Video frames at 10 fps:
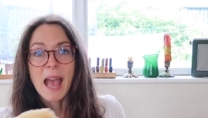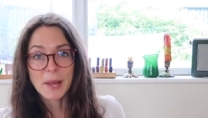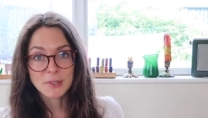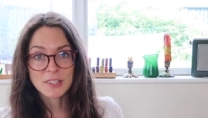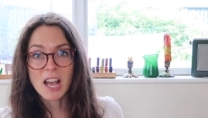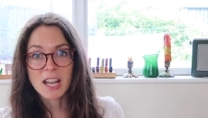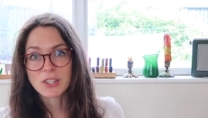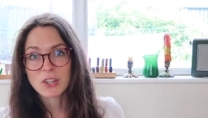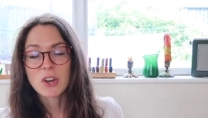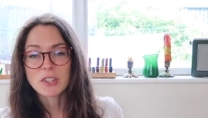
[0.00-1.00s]

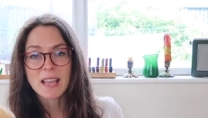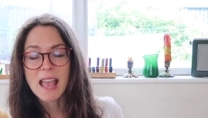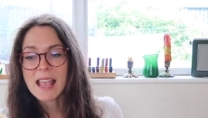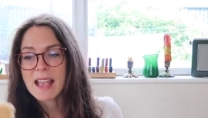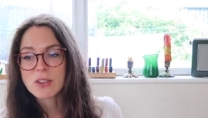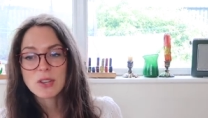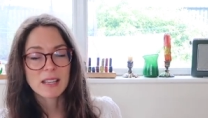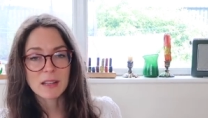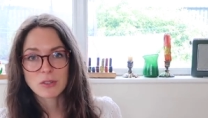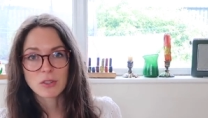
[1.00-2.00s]
outside on a hot day and you
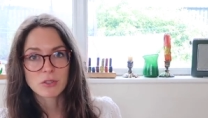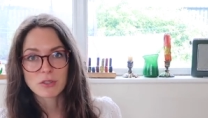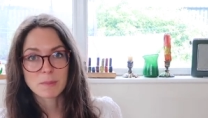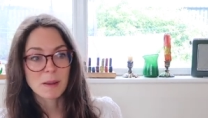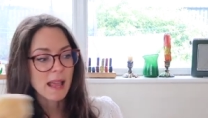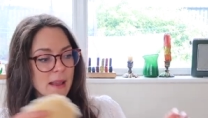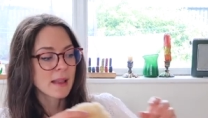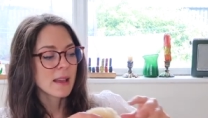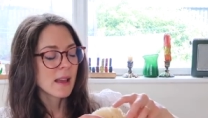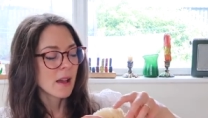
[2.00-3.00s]
can let your children just play